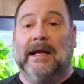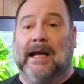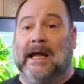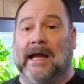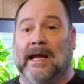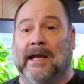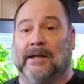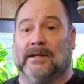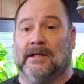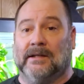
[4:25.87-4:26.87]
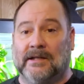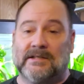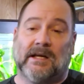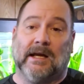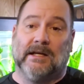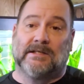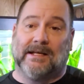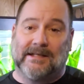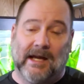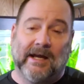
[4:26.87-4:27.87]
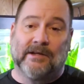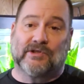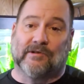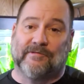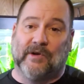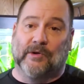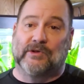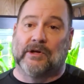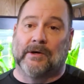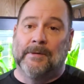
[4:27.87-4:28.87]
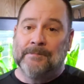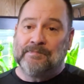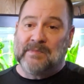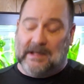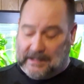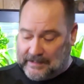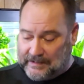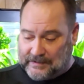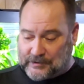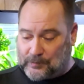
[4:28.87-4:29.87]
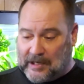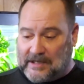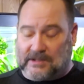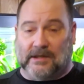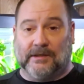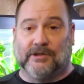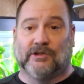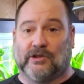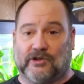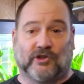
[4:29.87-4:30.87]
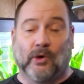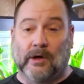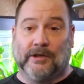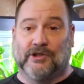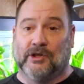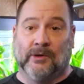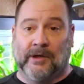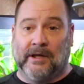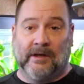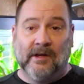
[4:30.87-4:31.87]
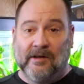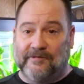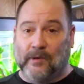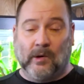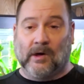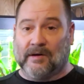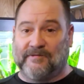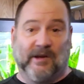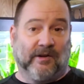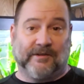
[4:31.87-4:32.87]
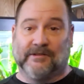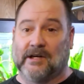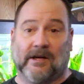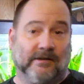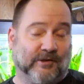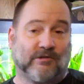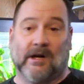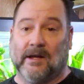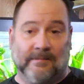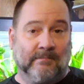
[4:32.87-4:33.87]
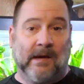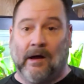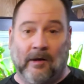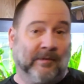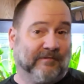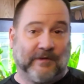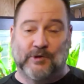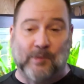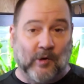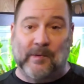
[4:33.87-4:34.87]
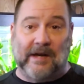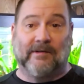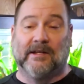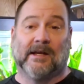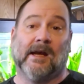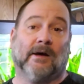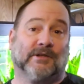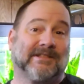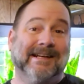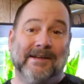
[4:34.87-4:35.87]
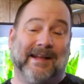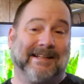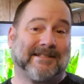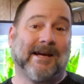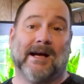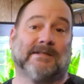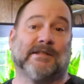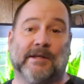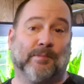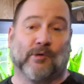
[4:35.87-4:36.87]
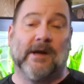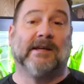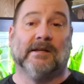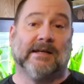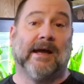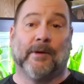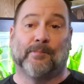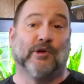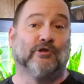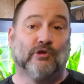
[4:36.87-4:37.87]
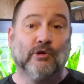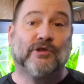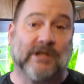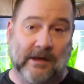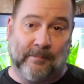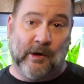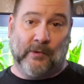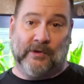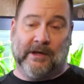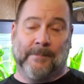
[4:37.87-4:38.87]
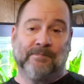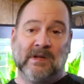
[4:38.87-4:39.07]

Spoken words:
And in this case, a canister filter is basically just a storage unit for filth and dirt and crud and mulm and fish poop and everything else that's constantly breaking down and producing ammonia.